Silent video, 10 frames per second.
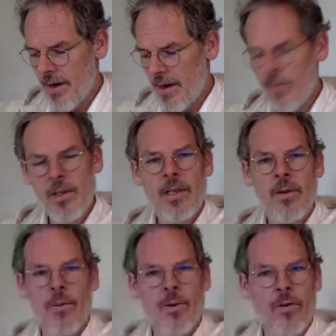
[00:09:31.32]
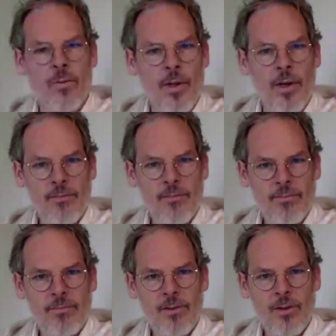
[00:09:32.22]
and we'll see where we go from there.
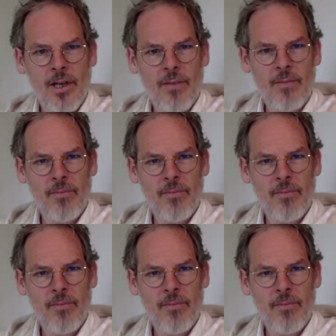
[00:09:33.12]
Okay?